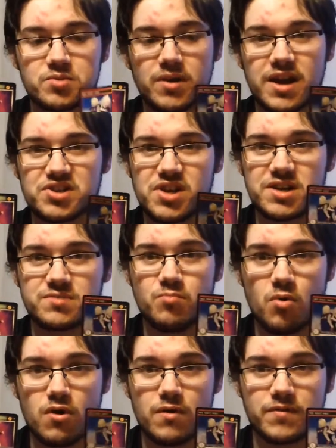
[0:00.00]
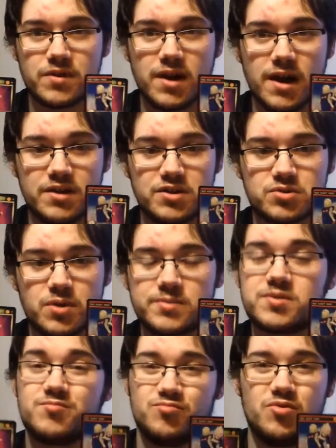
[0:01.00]
this one actually has more of a, a
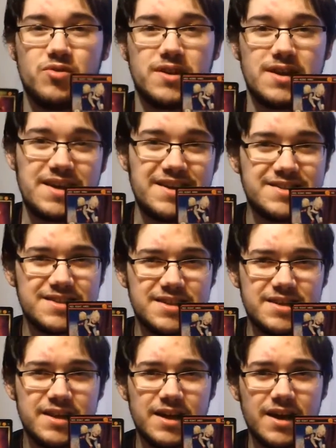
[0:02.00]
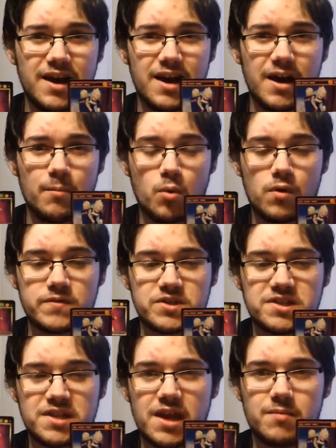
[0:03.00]
description, really easy, uh, more of a
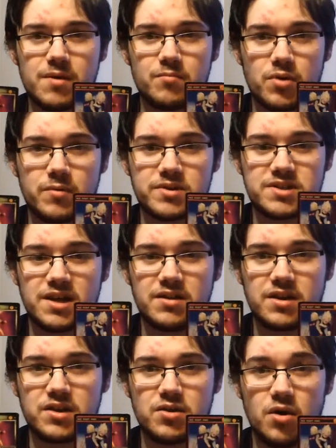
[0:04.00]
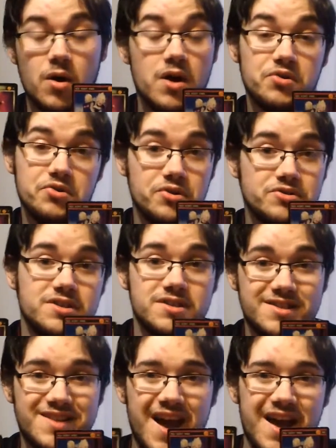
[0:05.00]
statement, pretty much saying like, you know, you're using
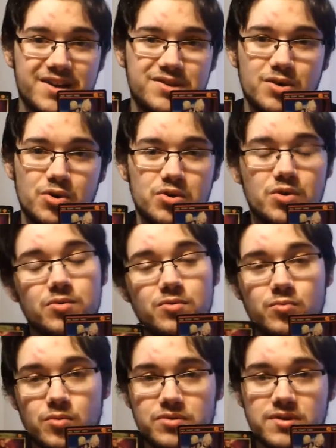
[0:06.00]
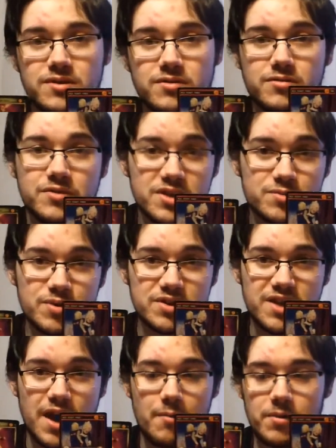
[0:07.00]
this attack, so you will deal this
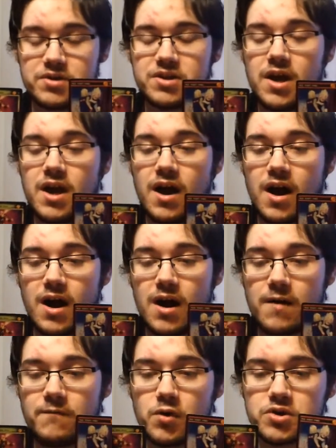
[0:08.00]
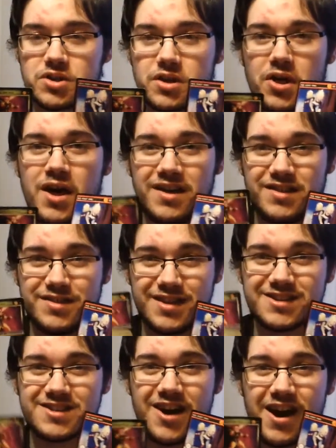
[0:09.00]
much damage. Uh, unfortunately,
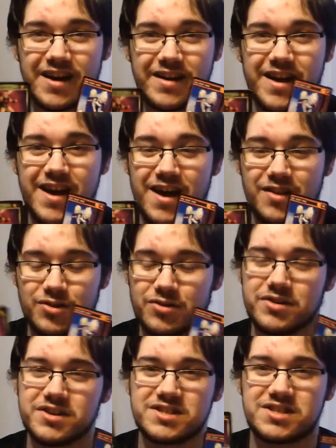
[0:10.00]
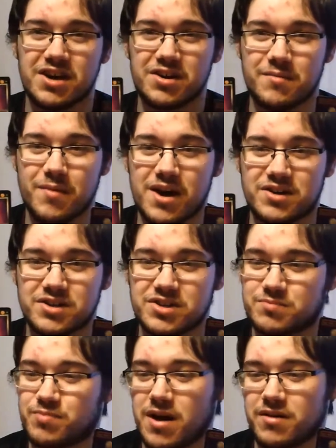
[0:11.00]
this card literally doesn't tell you much.
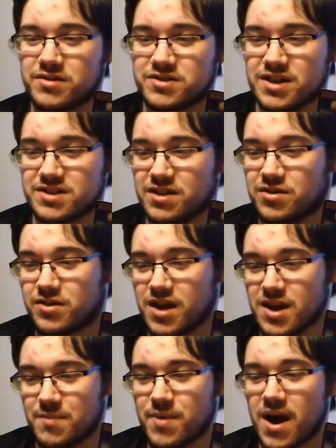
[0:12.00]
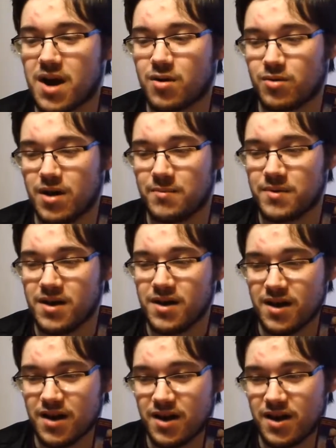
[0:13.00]
It just probably says that you gain a power up
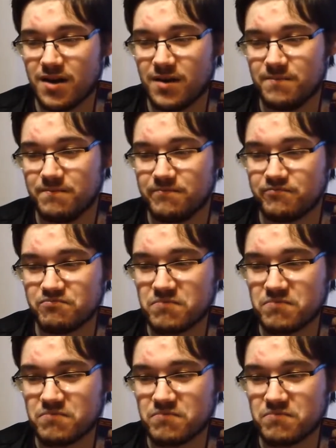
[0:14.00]
um,